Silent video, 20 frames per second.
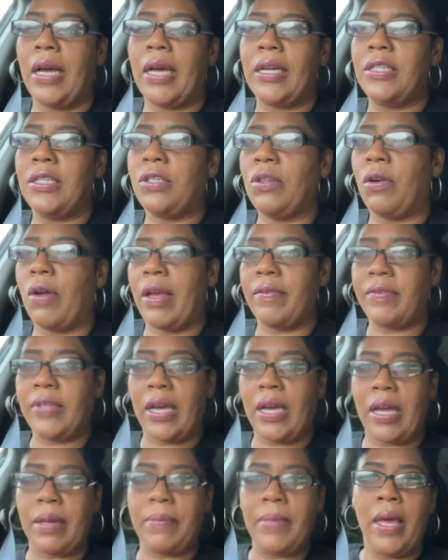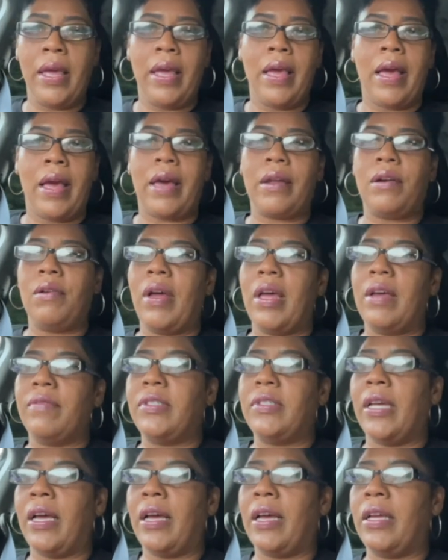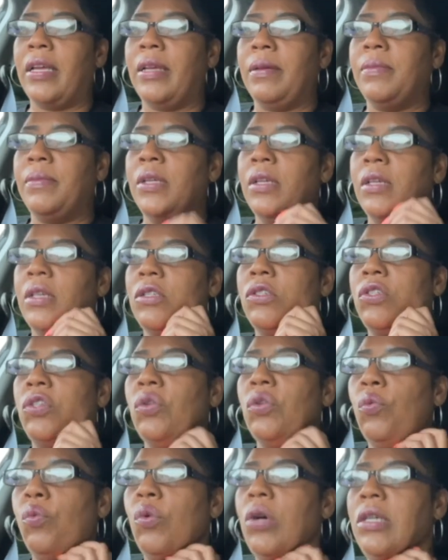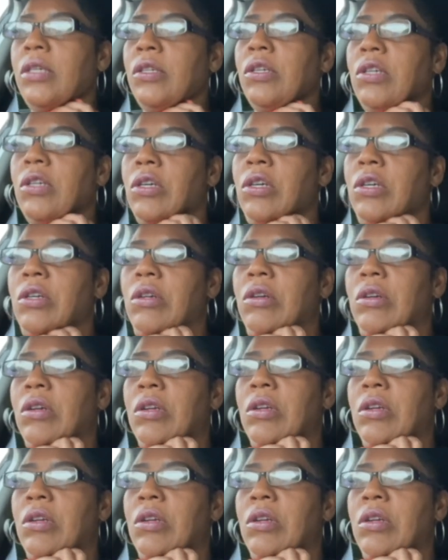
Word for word: I just don't have time. I don't have time to wonder,